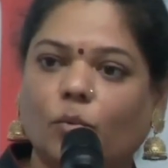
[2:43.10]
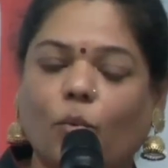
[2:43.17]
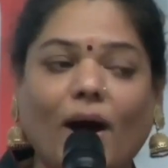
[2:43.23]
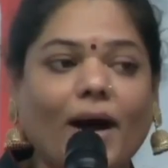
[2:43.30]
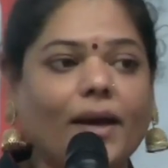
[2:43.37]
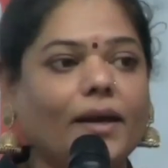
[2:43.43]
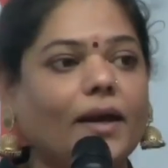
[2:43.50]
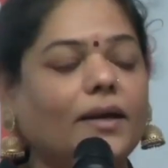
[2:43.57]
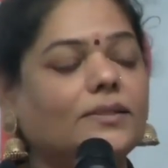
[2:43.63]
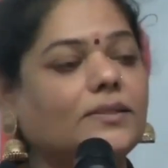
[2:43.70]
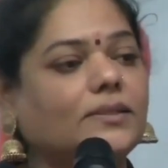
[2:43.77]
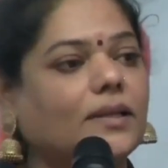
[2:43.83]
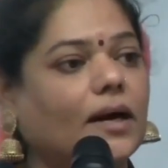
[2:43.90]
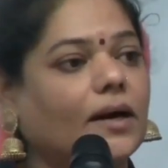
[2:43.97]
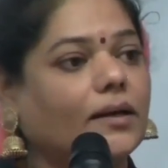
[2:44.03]
Why
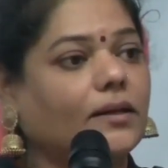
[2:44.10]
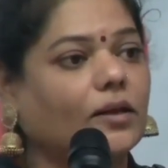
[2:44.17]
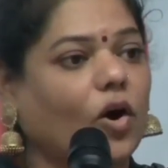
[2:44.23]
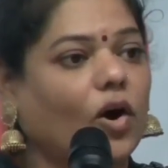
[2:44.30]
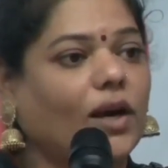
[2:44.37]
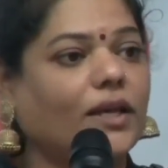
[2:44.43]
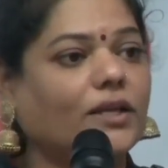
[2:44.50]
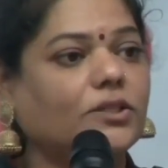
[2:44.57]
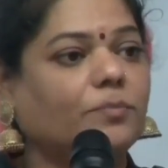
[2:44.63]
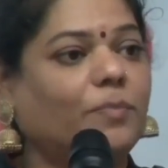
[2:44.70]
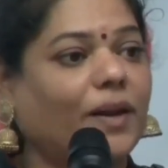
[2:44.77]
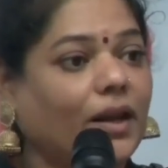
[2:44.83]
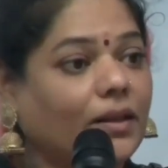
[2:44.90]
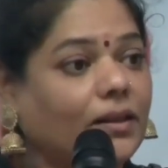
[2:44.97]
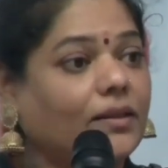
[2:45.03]
is the knowledge
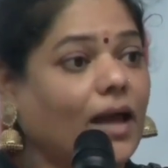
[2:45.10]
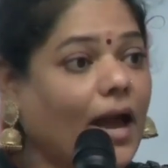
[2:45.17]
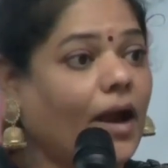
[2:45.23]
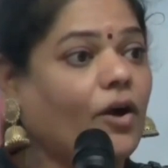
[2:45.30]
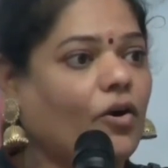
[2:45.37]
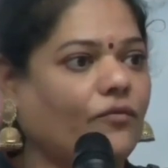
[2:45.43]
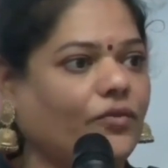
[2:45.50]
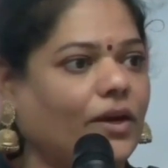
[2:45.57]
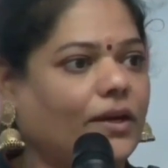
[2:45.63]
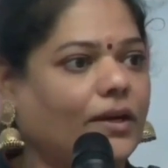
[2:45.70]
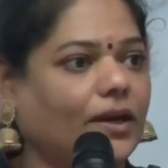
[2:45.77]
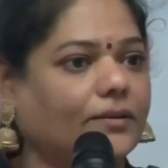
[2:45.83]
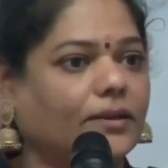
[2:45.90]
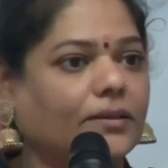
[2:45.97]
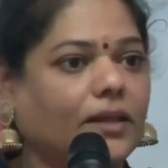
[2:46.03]
bring tank of
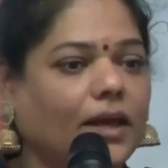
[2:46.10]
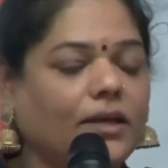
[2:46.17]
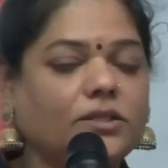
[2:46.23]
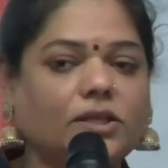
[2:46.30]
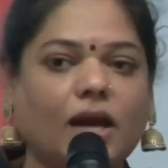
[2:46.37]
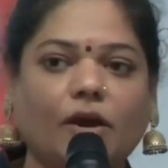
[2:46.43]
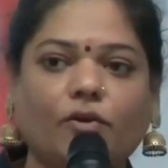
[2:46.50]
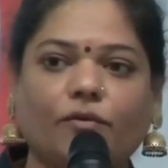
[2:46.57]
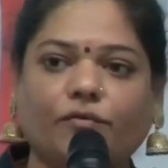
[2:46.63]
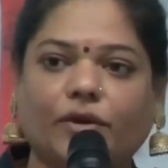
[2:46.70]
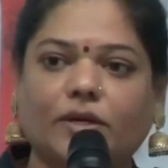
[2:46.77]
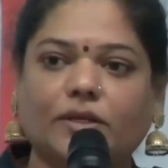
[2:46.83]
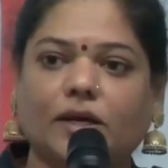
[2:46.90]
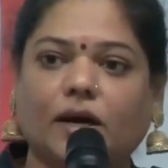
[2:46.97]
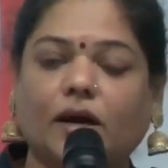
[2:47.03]
India, the think tank of
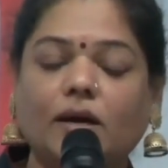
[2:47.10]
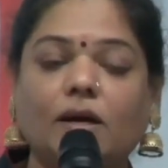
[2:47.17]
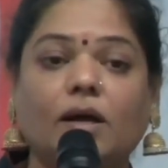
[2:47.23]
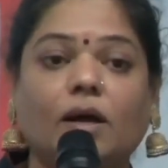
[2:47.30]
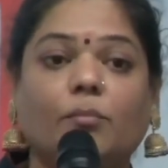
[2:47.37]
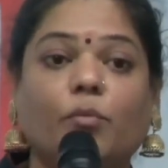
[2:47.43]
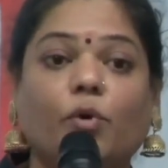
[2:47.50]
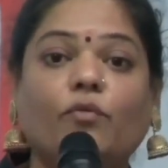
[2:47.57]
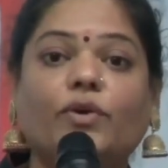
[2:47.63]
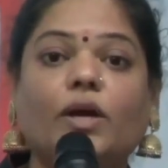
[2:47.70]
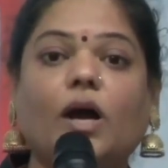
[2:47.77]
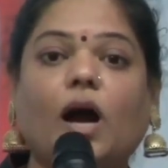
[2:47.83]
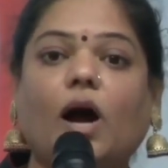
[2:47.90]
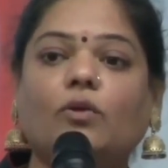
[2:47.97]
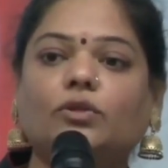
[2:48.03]
India,
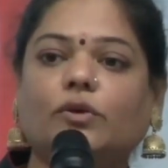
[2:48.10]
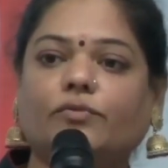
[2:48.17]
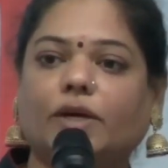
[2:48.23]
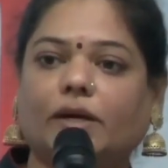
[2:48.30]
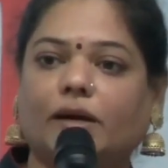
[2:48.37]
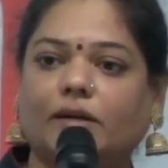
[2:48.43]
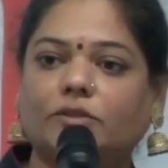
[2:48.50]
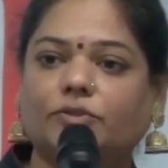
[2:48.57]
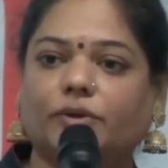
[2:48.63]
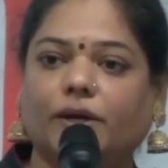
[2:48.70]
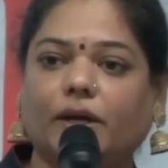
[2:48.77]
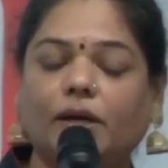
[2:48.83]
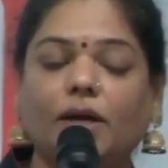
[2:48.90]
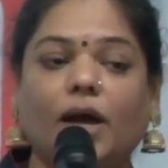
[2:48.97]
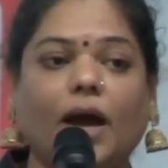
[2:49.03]
moving out of the
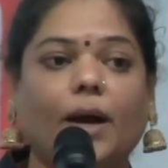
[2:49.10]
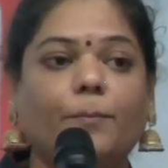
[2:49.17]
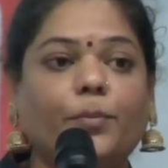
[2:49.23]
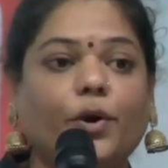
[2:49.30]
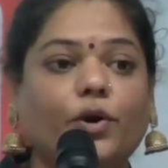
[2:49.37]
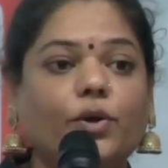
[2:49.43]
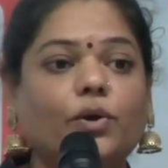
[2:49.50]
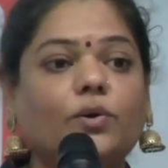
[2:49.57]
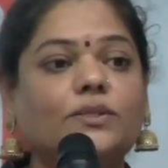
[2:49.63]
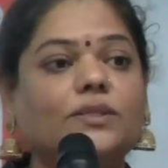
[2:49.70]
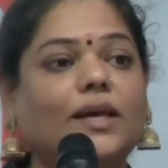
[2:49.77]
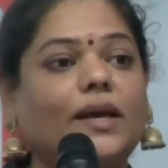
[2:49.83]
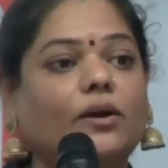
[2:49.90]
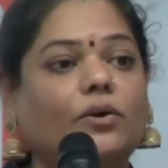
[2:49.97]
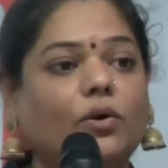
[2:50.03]
country and
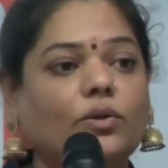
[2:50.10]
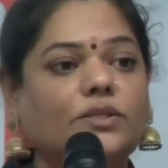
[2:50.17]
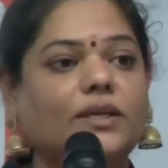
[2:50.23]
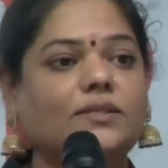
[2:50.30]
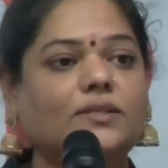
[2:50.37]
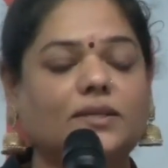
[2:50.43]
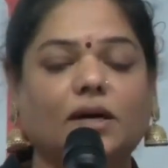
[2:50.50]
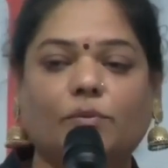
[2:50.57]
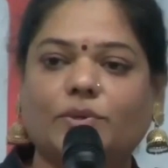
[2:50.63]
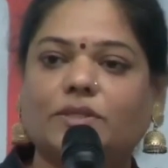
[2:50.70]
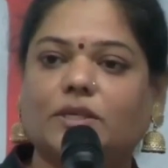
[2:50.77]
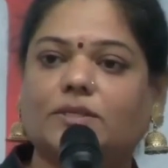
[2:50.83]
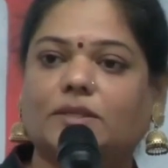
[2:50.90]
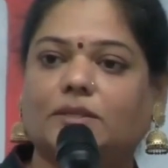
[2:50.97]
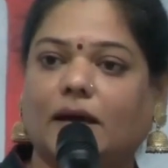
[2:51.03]
producing goods and
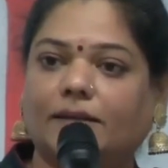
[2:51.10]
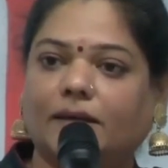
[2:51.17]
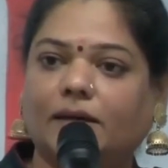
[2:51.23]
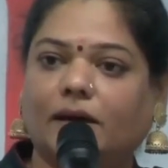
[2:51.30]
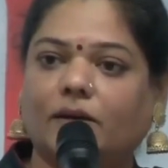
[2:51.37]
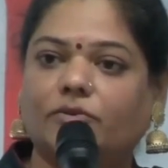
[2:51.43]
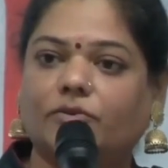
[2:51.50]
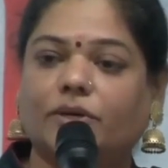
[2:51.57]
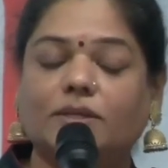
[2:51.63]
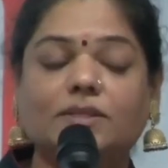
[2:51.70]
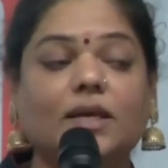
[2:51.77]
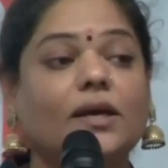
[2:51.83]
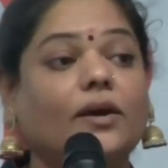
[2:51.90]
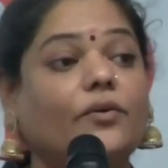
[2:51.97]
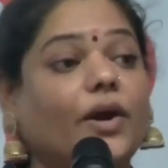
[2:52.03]
services in other
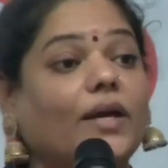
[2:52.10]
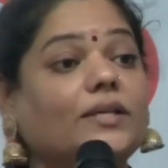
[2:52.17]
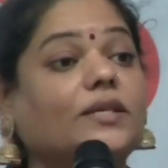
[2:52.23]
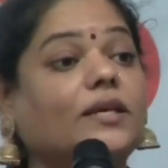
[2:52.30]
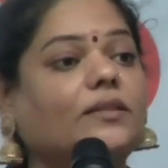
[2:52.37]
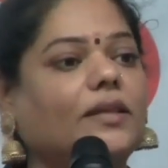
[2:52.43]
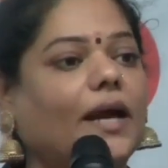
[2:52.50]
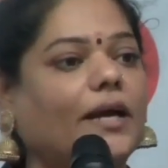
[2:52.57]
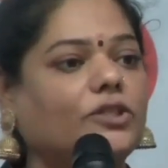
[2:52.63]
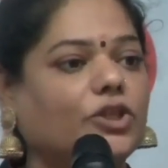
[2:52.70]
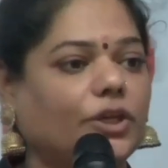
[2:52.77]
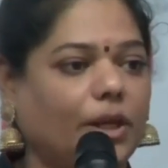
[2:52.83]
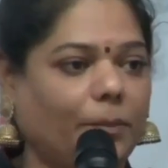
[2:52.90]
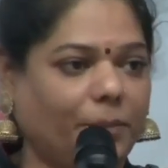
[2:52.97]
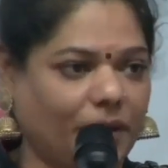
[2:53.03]
countries, raising their
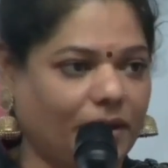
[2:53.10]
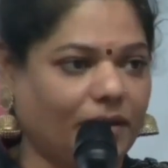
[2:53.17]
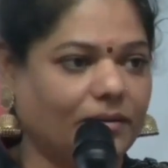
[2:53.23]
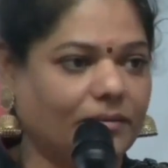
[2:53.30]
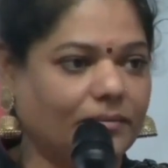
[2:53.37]
GDP?